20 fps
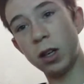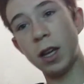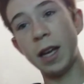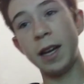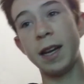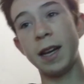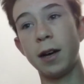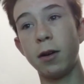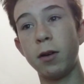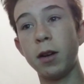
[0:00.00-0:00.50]

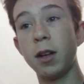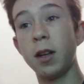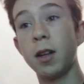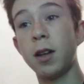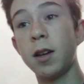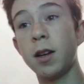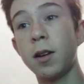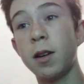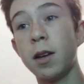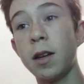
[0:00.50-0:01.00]
laid out,
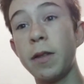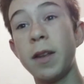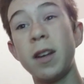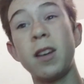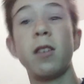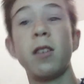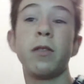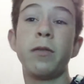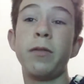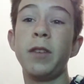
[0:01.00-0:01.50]
and then
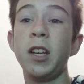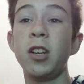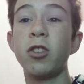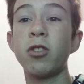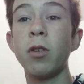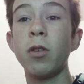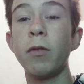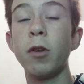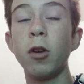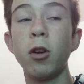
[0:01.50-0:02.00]
I'll finish
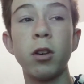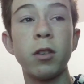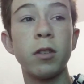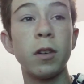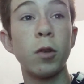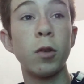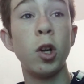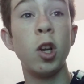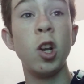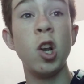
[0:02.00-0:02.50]
the vlog, because
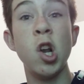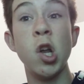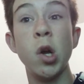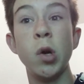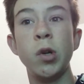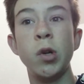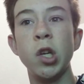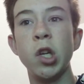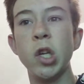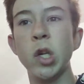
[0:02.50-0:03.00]
I've got a
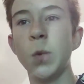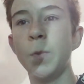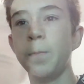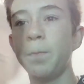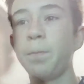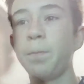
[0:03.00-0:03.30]
load to do.